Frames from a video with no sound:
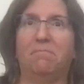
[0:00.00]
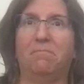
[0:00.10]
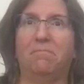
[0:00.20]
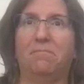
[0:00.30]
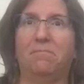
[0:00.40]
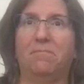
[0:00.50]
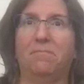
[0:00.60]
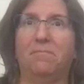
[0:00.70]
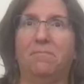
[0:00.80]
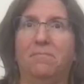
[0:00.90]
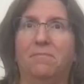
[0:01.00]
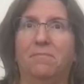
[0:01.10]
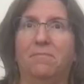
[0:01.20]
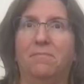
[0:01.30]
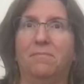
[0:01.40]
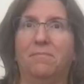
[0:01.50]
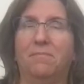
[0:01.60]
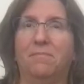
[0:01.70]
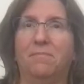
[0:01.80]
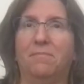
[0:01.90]

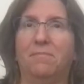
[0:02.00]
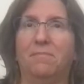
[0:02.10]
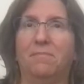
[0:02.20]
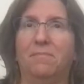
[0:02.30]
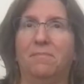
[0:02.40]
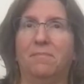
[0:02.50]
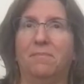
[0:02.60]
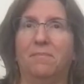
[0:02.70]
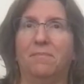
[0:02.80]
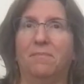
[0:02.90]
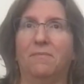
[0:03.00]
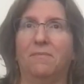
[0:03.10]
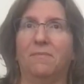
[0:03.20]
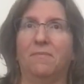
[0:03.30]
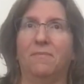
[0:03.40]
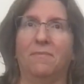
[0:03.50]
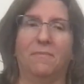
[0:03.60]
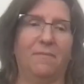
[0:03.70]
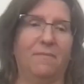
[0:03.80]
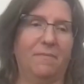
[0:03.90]

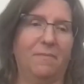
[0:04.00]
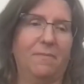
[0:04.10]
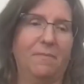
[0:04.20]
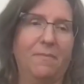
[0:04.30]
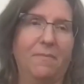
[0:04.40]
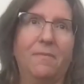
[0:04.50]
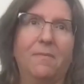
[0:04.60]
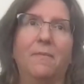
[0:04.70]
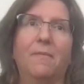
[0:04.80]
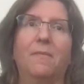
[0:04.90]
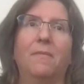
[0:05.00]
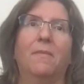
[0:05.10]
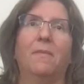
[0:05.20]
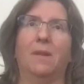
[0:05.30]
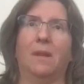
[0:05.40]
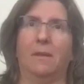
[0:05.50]
No one is speaking in this clip.